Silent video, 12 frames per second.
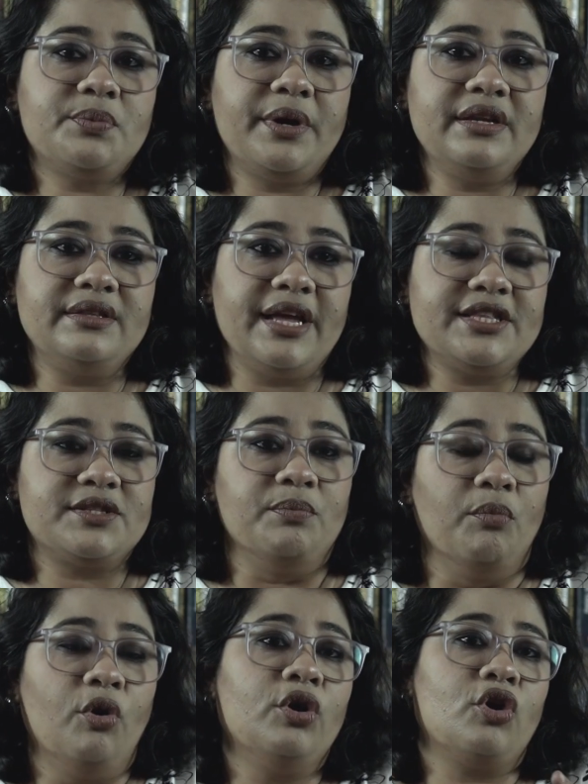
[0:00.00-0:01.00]
where it gets
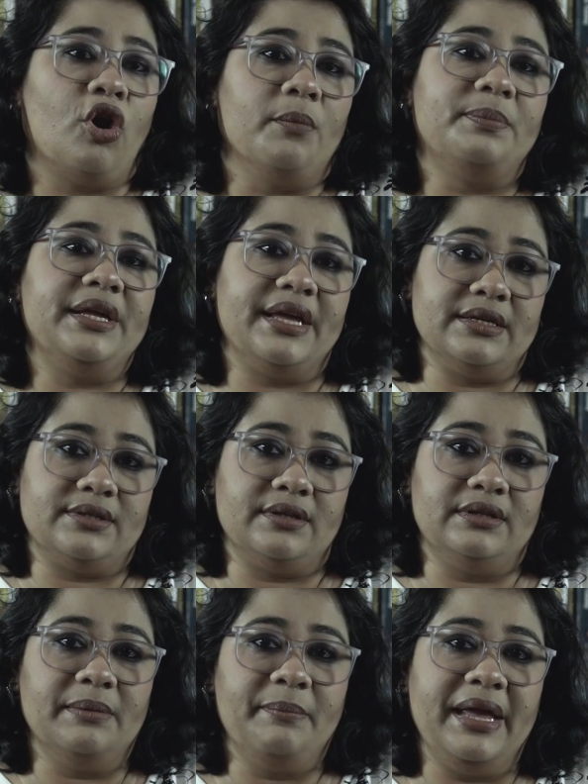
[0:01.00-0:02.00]
more
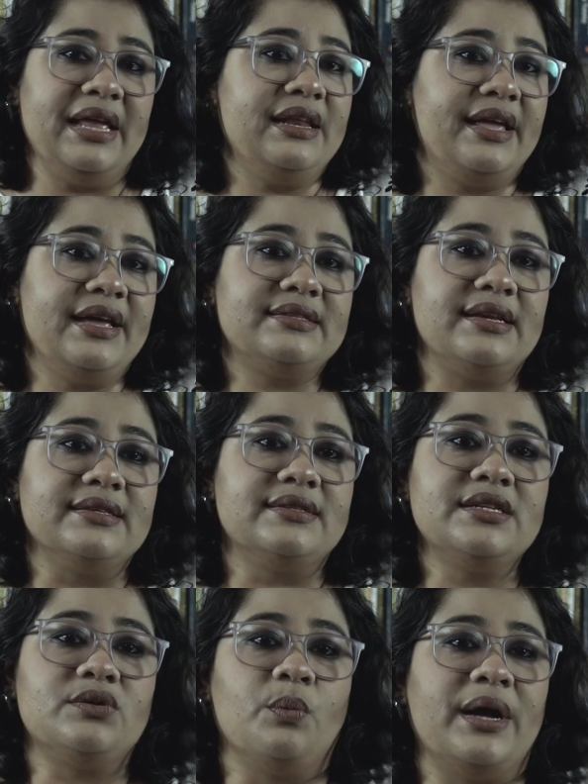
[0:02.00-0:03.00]
complicated. The male gaze
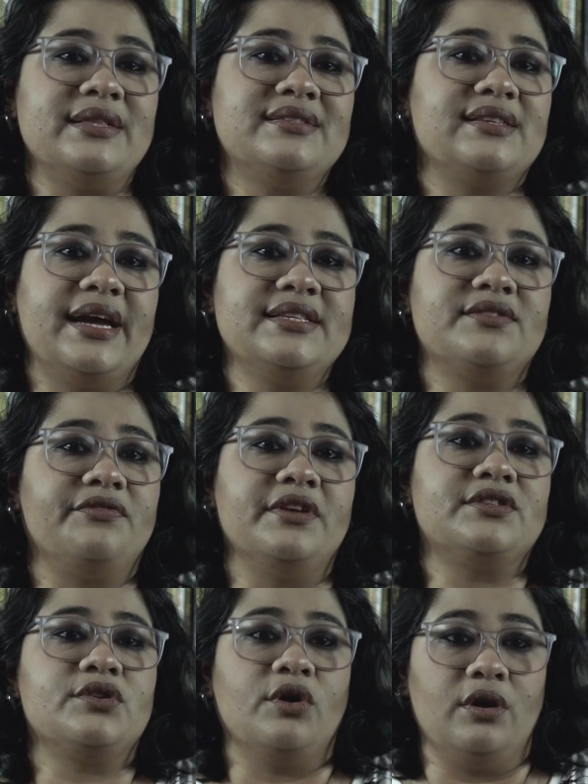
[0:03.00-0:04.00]
isn't one size
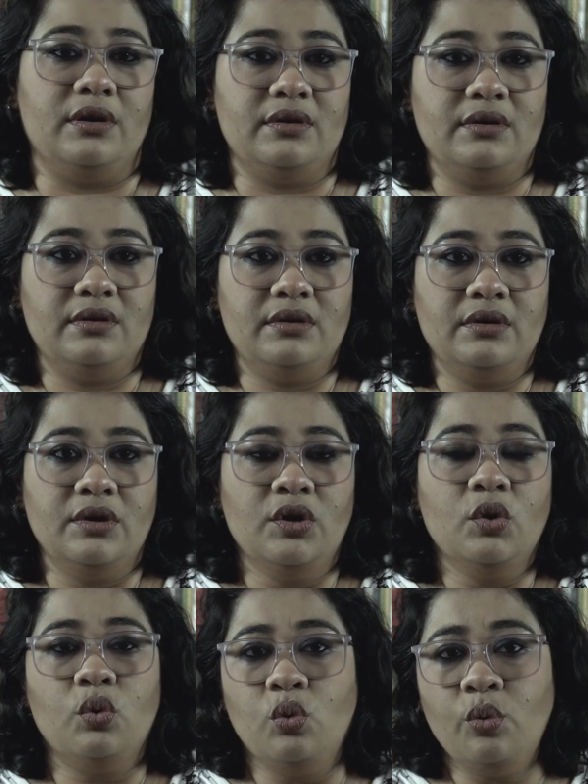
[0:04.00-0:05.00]
fits all.
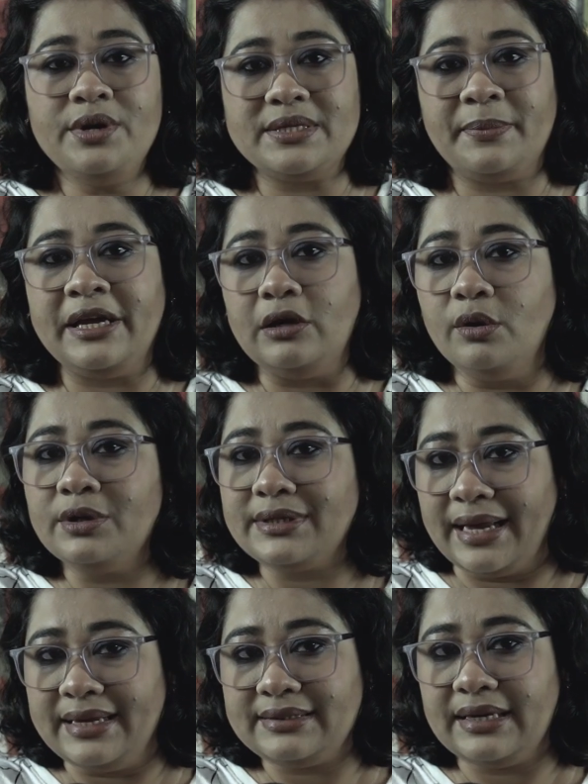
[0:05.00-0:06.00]
Who is being looked
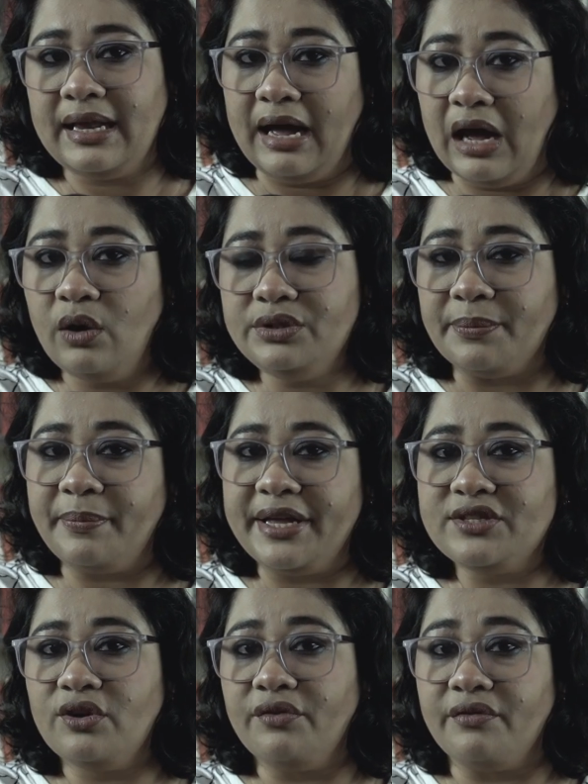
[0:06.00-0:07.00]
at and how
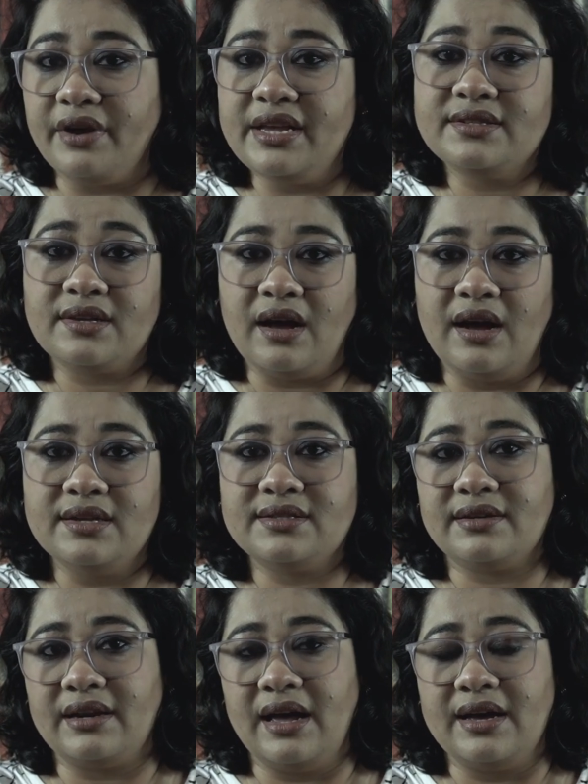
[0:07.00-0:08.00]
depends on race,
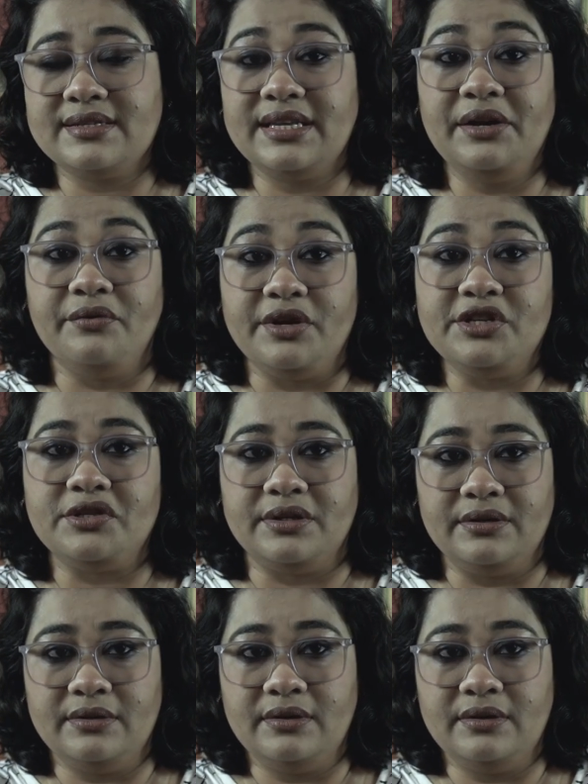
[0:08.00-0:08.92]
caste, class, and region.